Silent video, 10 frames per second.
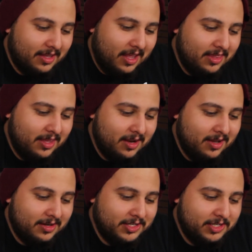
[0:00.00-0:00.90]
And
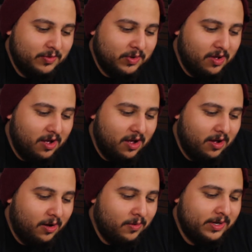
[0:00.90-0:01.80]
then she will
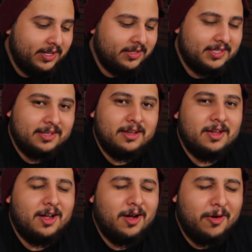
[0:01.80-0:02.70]
always,
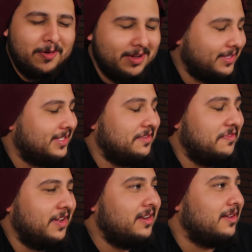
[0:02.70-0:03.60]
always
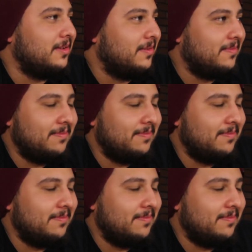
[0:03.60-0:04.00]
defend you.